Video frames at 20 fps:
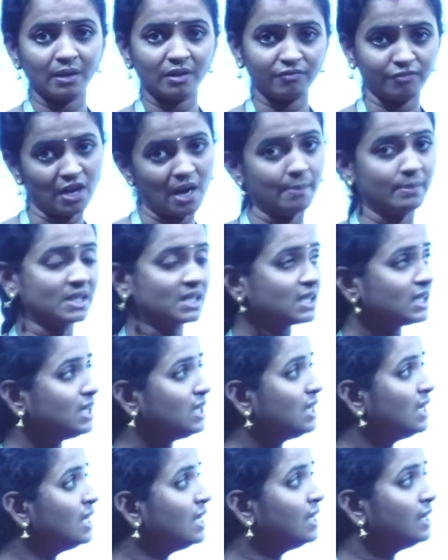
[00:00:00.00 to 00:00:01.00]
pharmacy.
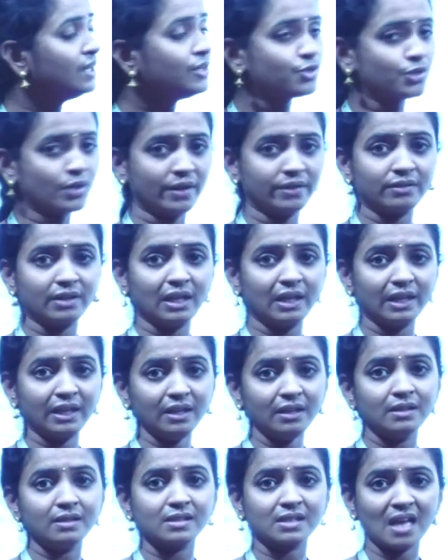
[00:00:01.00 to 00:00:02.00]
Generally
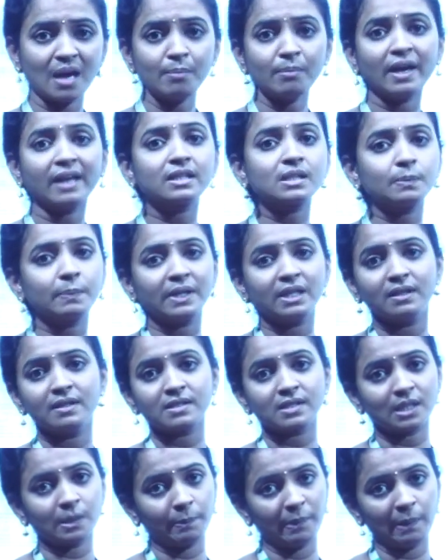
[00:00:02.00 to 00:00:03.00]
some
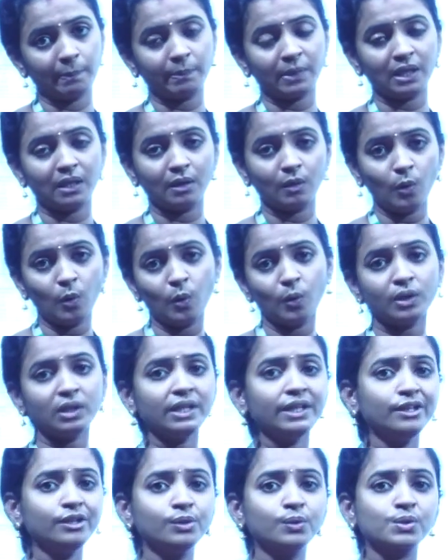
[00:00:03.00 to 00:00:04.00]
experienced people
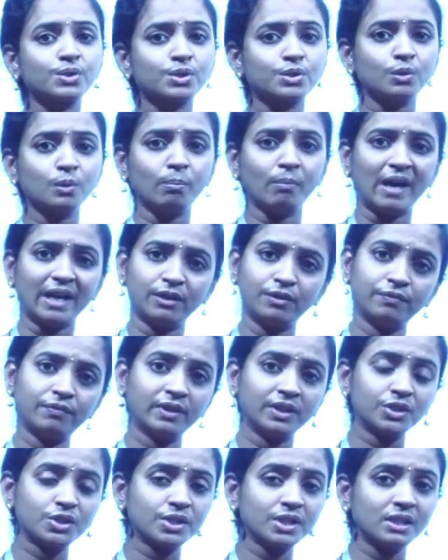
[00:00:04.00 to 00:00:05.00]
only used to
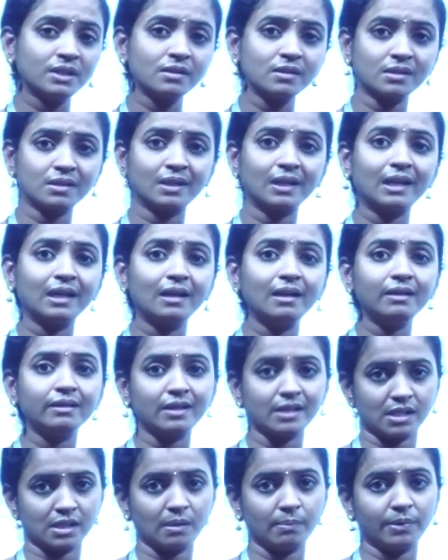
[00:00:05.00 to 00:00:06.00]
manufacture, sell,
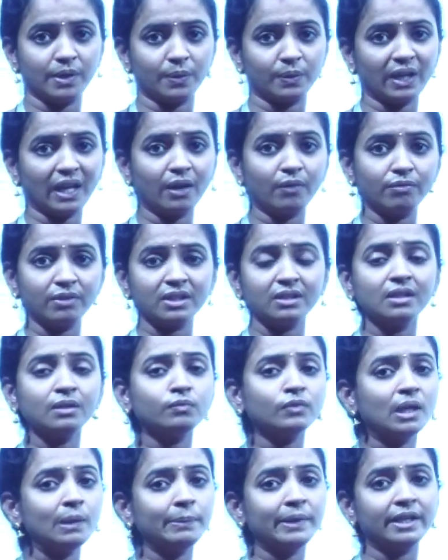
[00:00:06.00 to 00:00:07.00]
distribute, everything
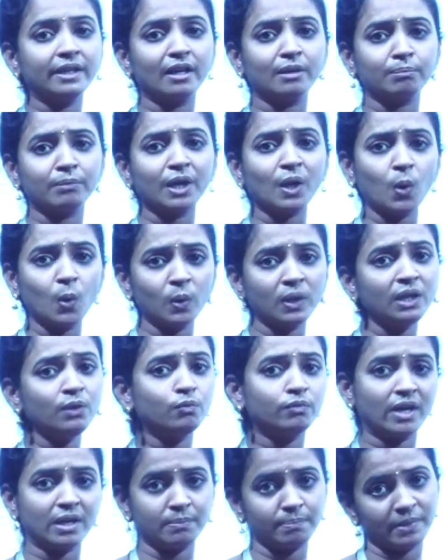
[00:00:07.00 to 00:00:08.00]
will be done by only
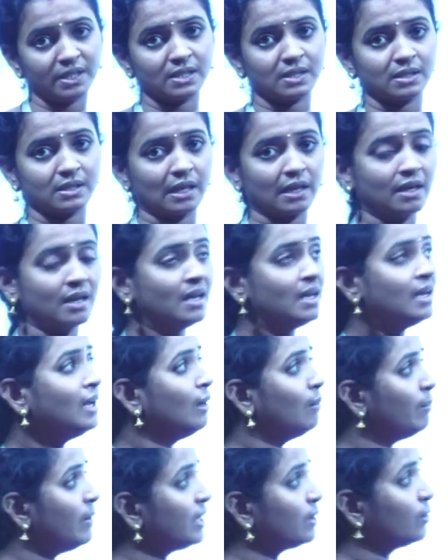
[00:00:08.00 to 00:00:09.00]
one person.
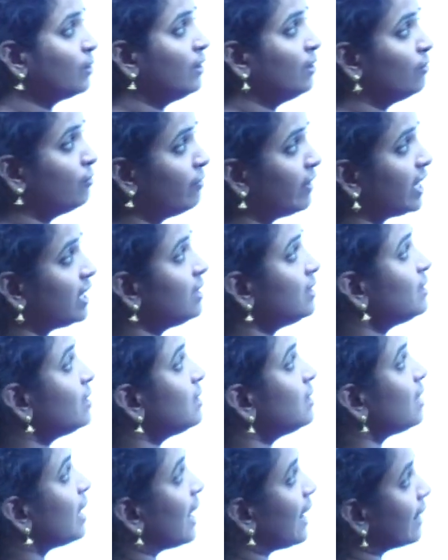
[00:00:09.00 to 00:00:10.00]
But when
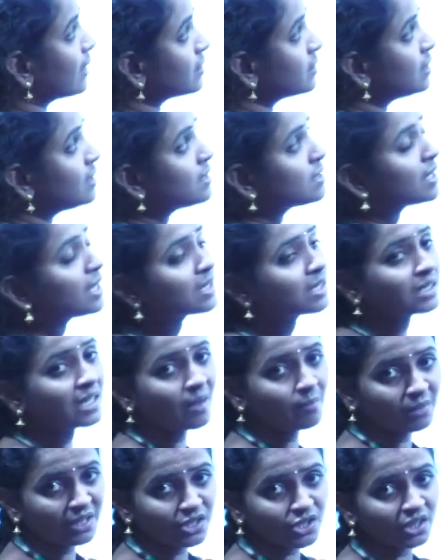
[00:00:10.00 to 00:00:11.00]
the act is
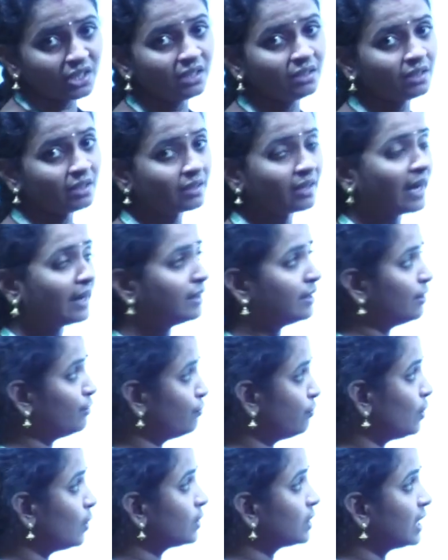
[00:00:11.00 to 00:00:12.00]
established in the
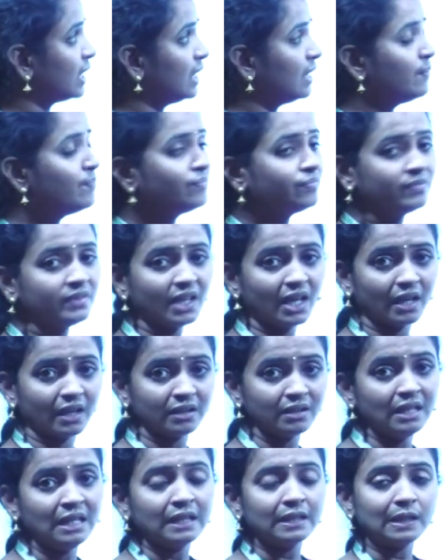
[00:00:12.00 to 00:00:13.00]
1940,
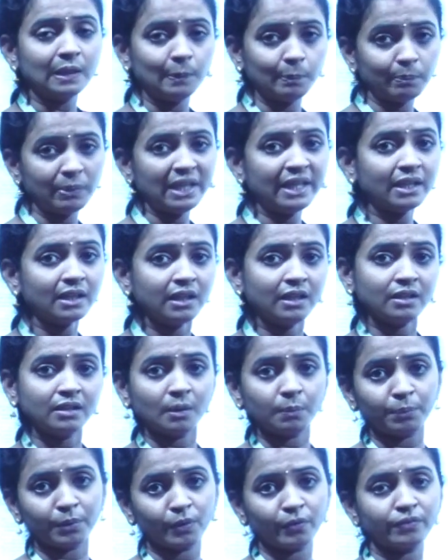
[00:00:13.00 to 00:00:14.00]
then completely
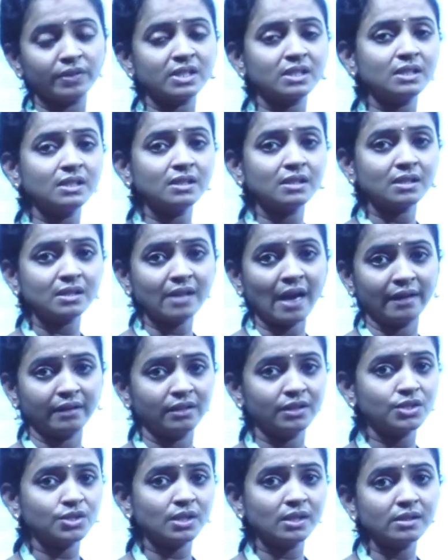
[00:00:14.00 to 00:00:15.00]
the provisions,
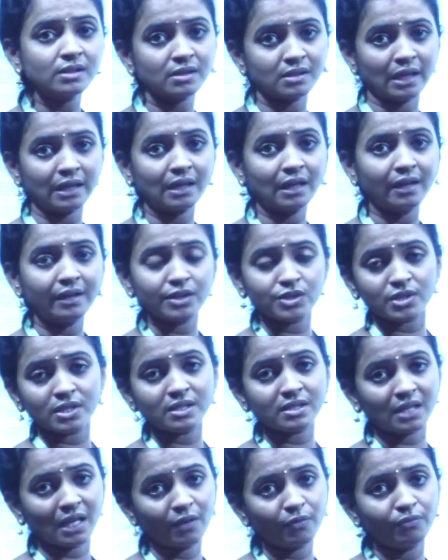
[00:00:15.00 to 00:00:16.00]
conditions,
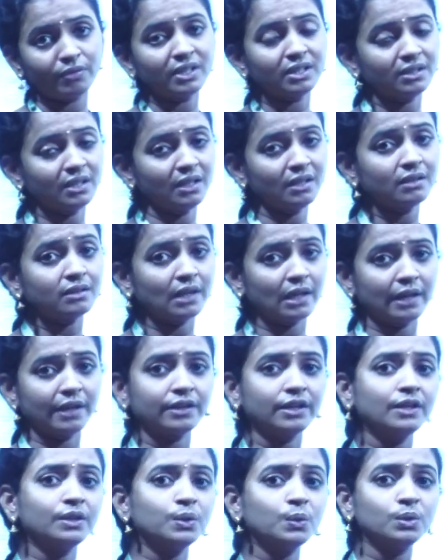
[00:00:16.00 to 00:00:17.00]
regulations, everything
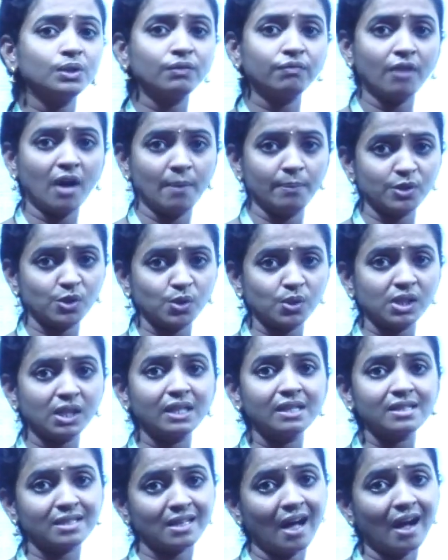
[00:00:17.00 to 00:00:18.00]
relating to the
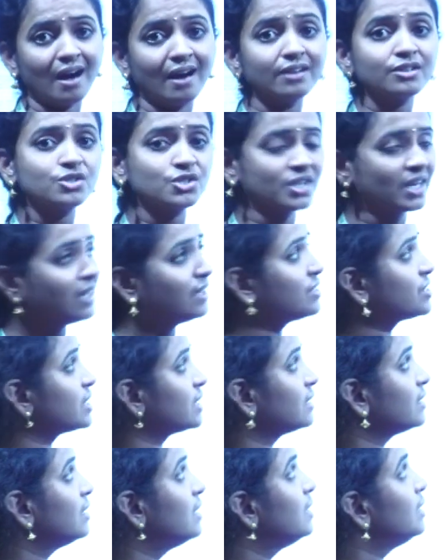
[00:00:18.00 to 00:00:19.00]
pharmaceuticals are changed.
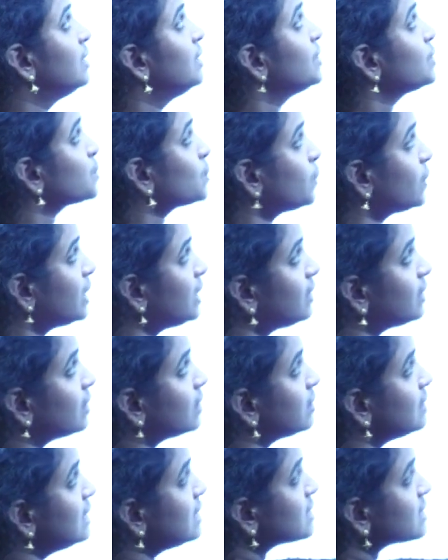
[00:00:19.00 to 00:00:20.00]
So
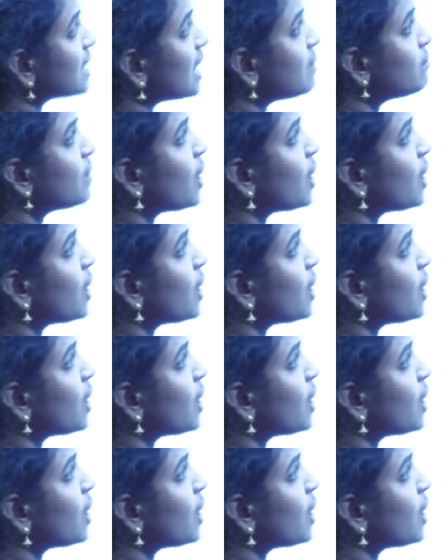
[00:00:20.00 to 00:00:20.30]
here some